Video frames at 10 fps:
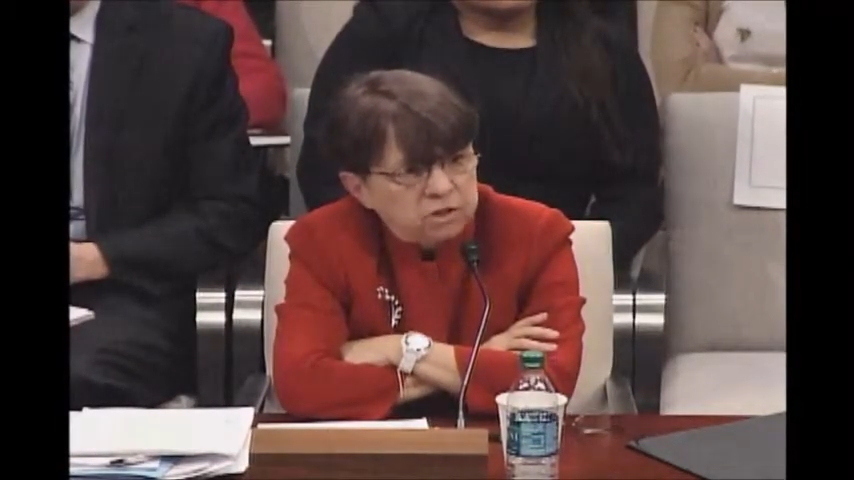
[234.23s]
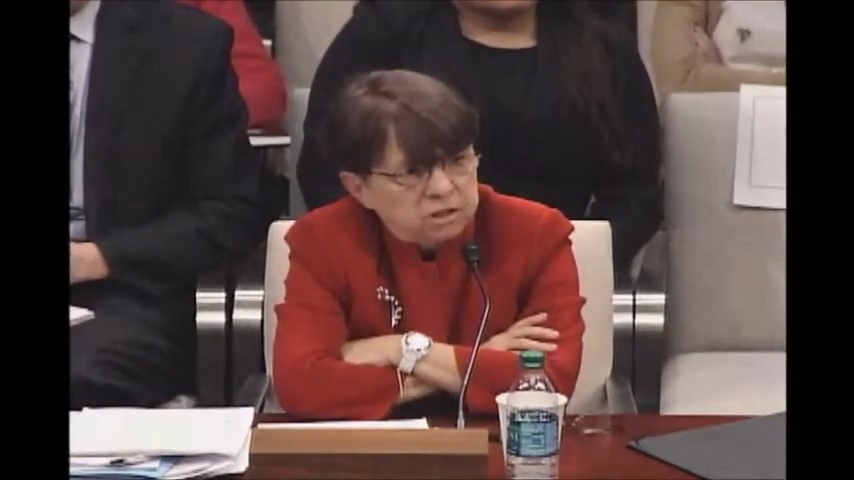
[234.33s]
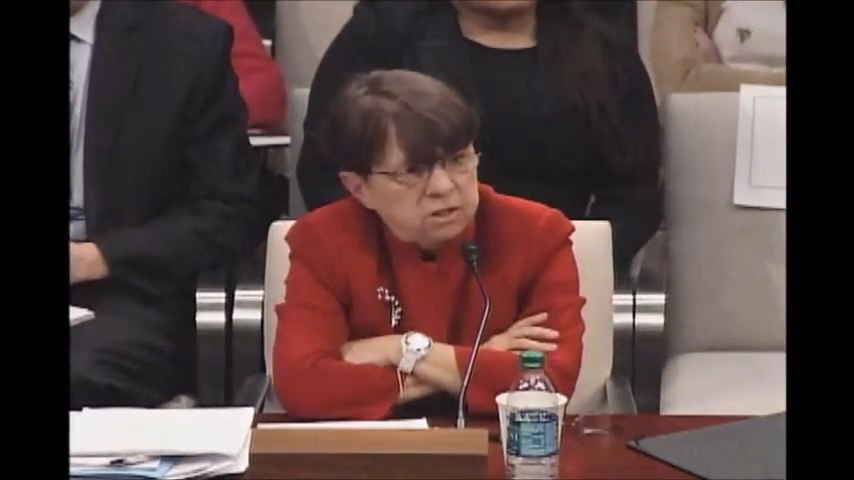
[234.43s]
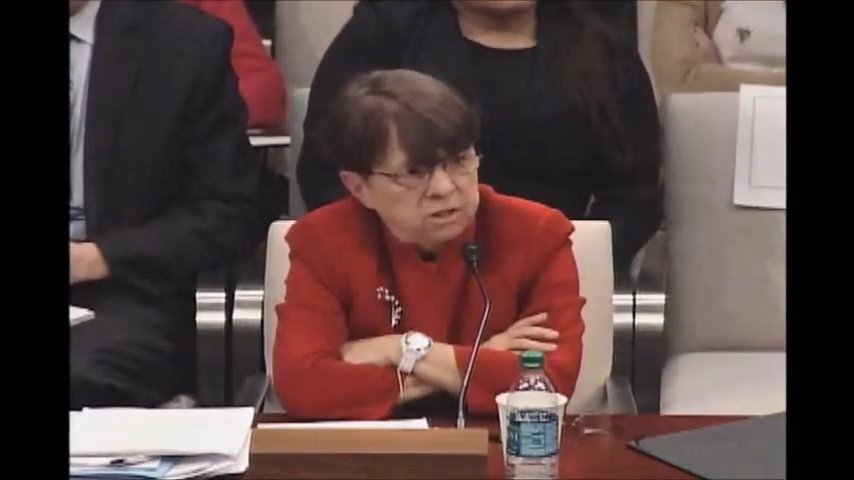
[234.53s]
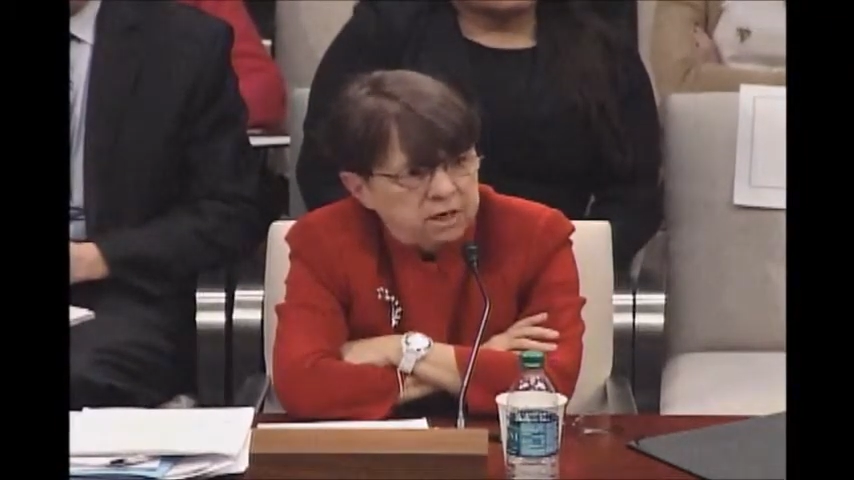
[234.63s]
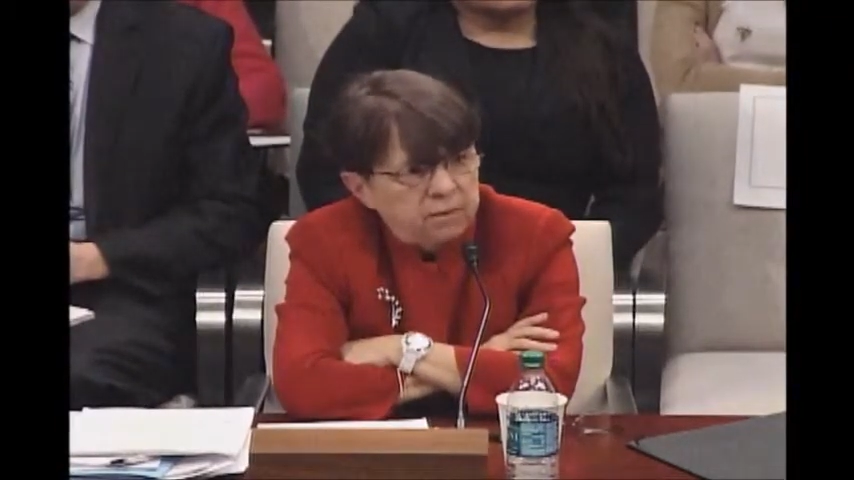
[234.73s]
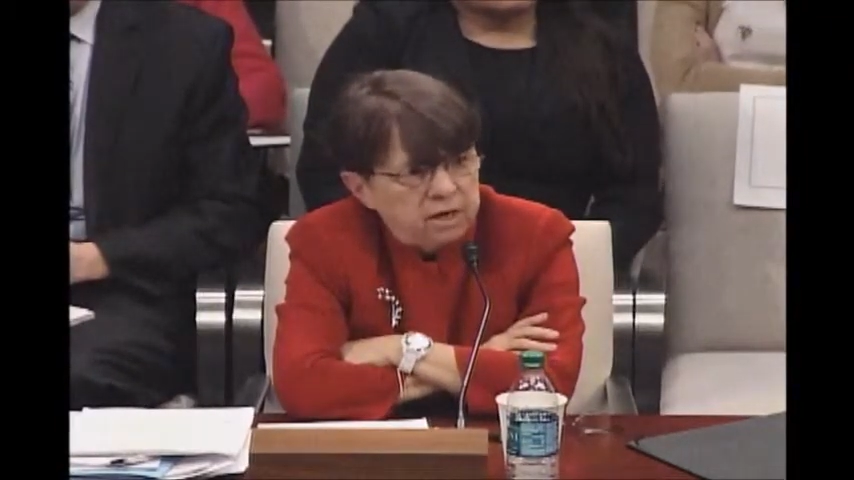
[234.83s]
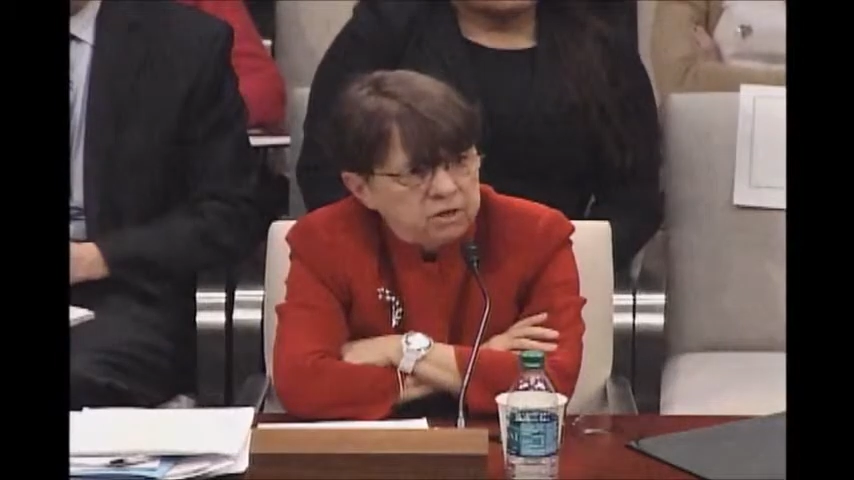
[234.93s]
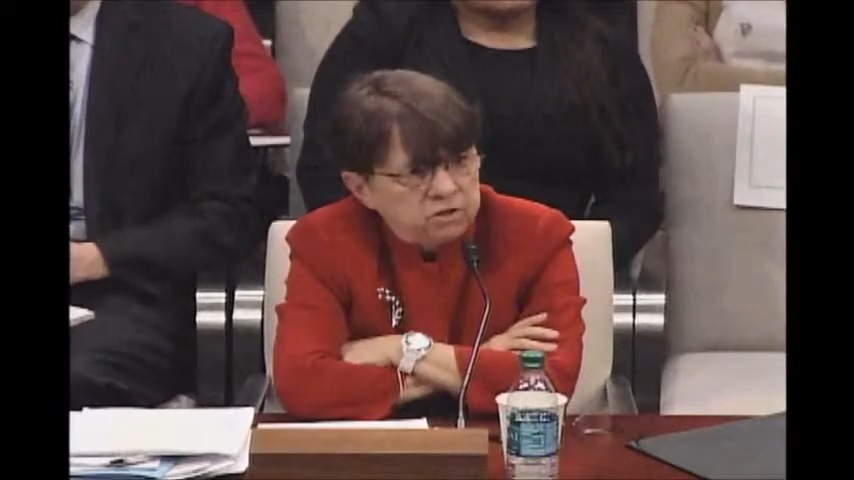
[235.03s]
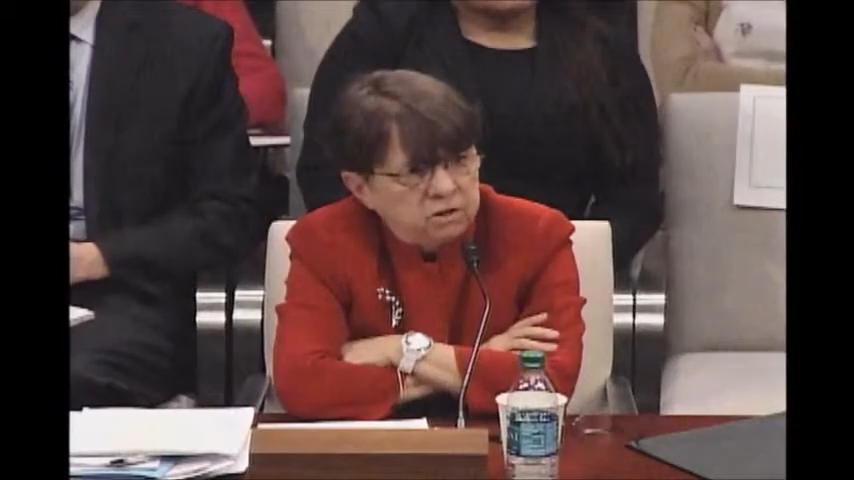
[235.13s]
at the
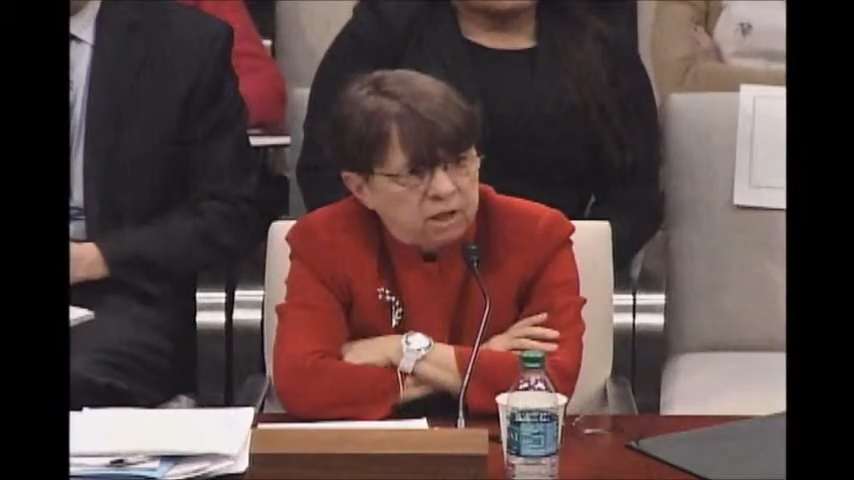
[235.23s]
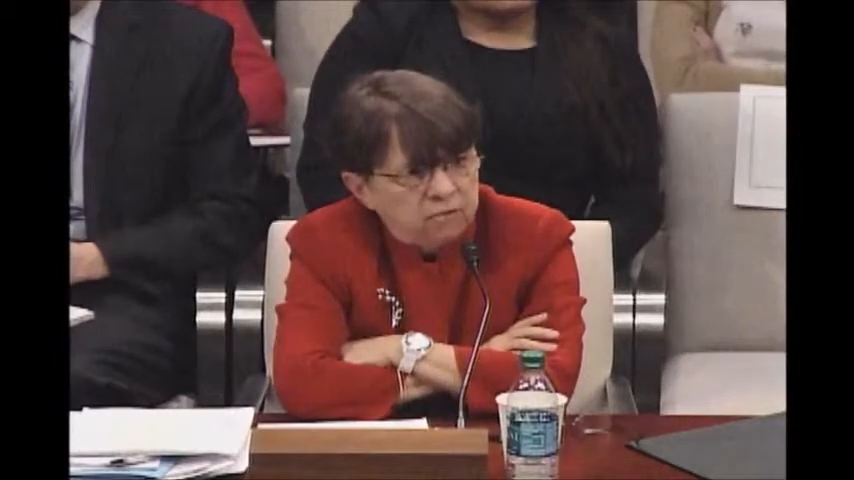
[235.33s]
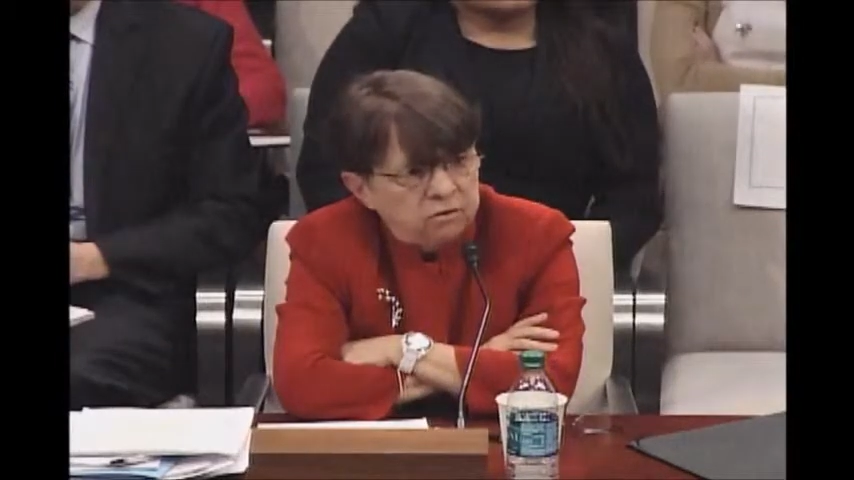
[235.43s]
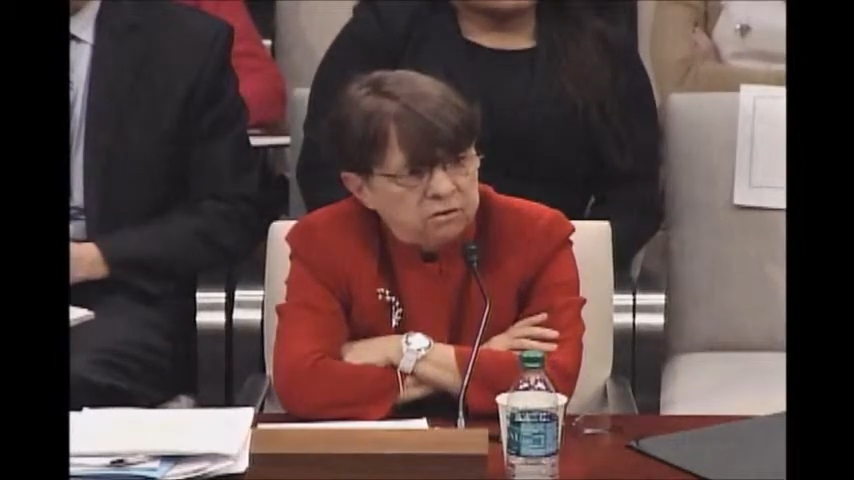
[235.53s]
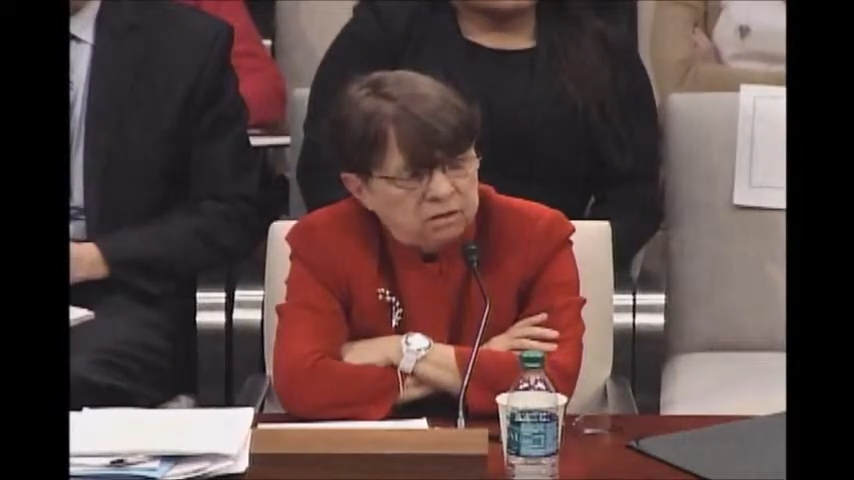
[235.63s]
examination level,